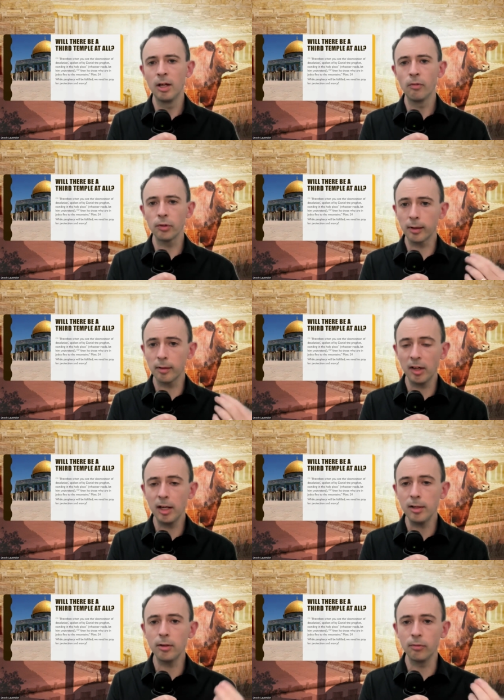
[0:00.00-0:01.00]
for the
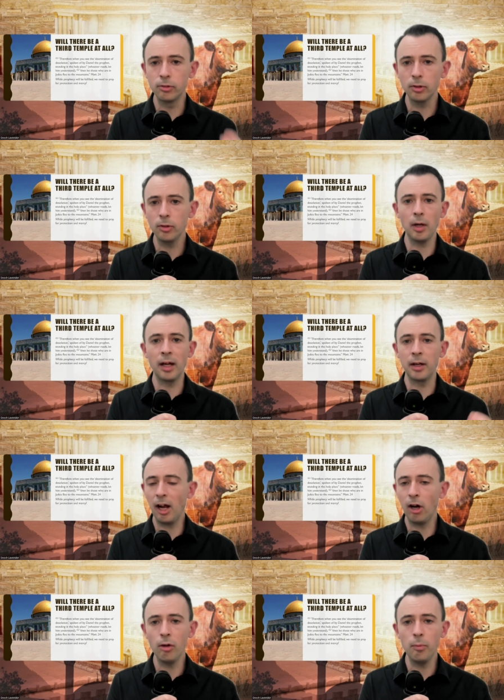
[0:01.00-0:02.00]
salvation of Jew and
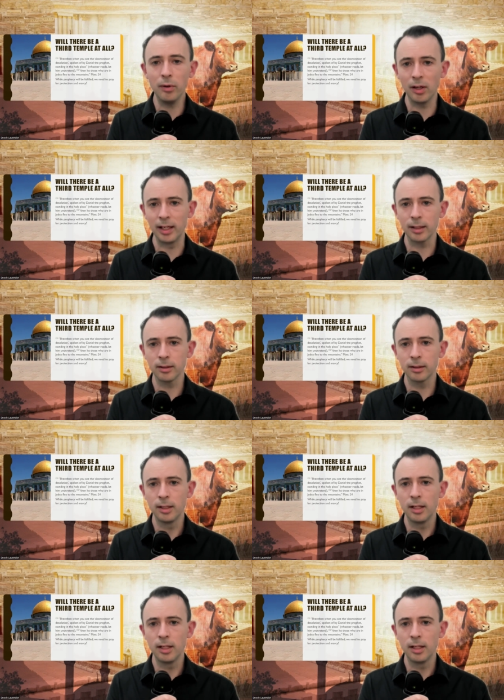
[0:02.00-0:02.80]
Arab alike,